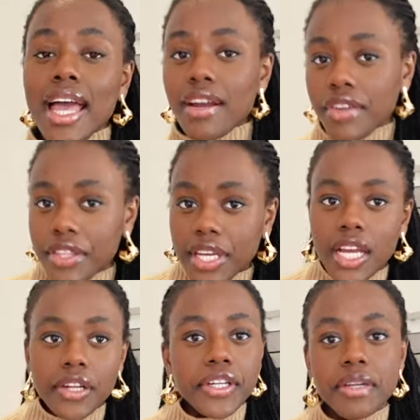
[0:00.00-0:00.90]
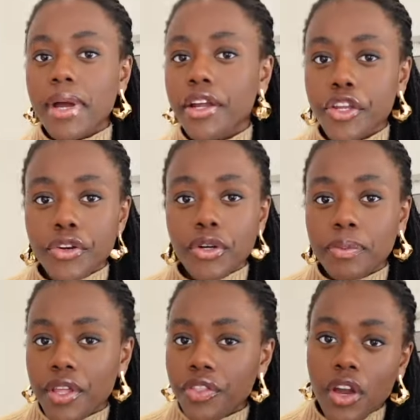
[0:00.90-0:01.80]
everything I learned about
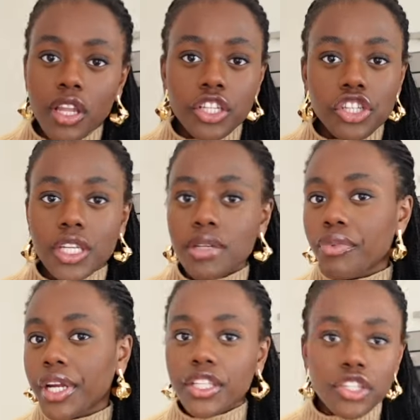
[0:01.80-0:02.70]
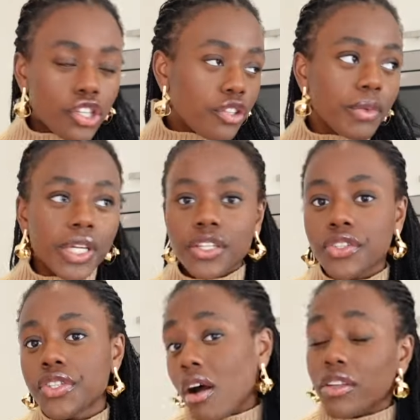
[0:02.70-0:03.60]
neuropathology, brain
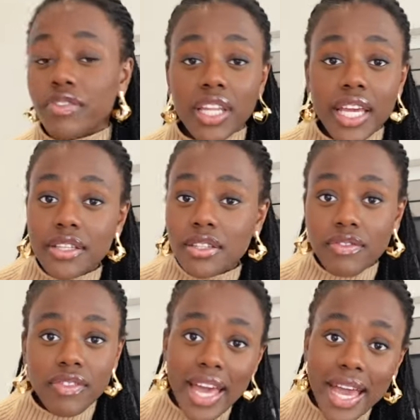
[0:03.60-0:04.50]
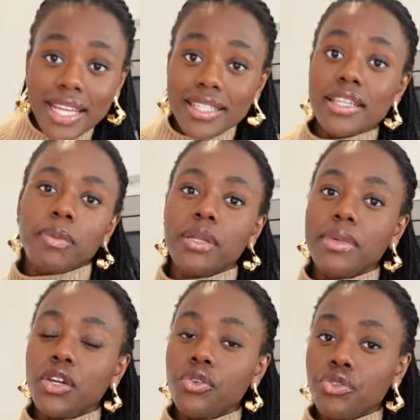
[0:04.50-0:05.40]
tumors, all of the likes of that. I'm going to
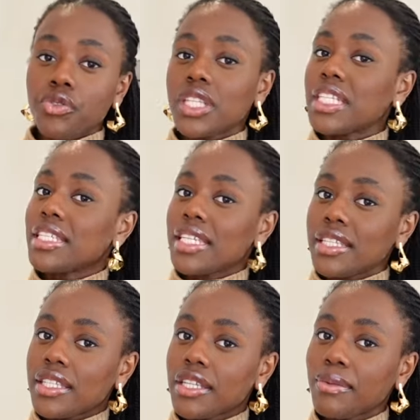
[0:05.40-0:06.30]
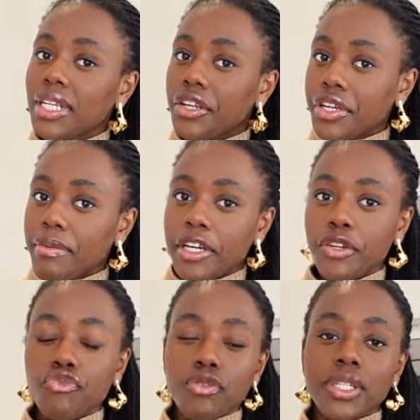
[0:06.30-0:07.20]
be going through the diseases that we learned about
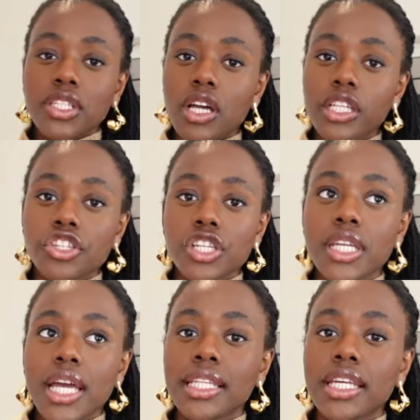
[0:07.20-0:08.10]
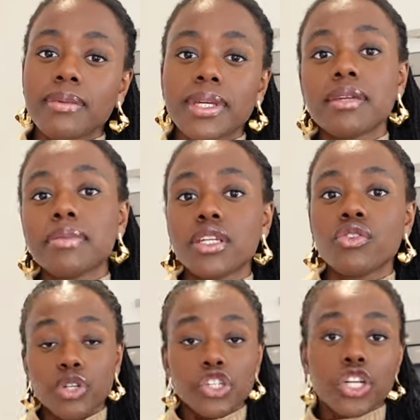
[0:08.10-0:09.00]
in rheumatology, and then I'm going to
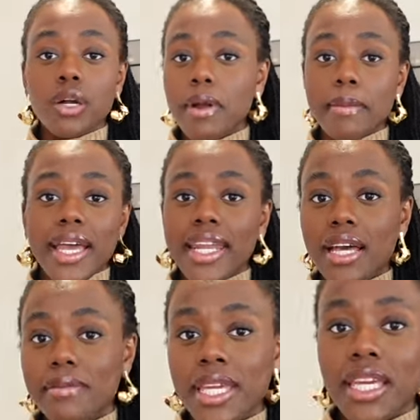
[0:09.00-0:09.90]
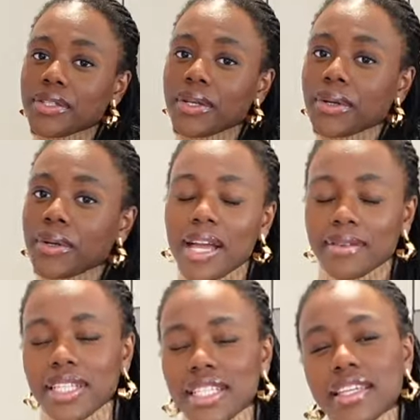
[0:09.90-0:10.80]
be brushing up on my anatomy. So I'm
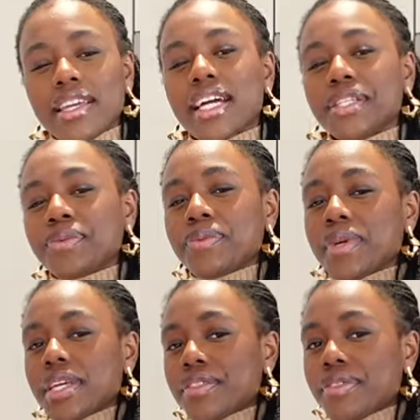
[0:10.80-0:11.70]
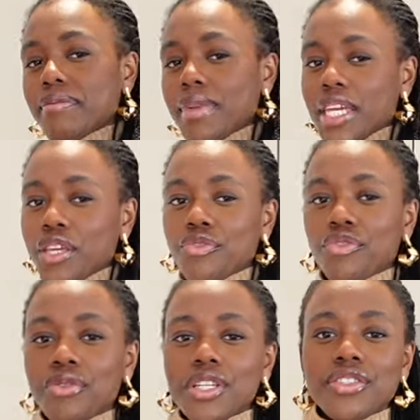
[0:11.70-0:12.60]
going to take you guys with me
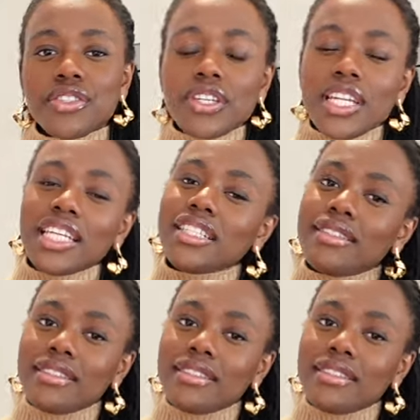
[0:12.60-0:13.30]
through a study